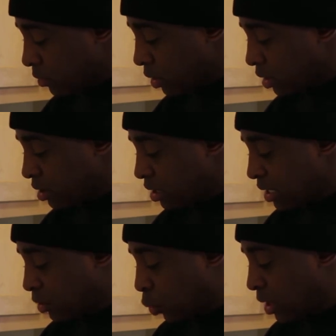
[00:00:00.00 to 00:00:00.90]
let's say
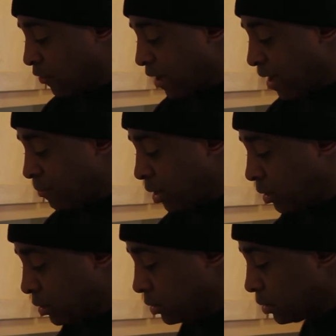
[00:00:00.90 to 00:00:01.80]
25
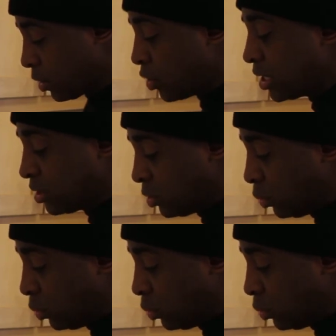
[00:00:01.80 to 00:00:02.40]
minutes. 30 is too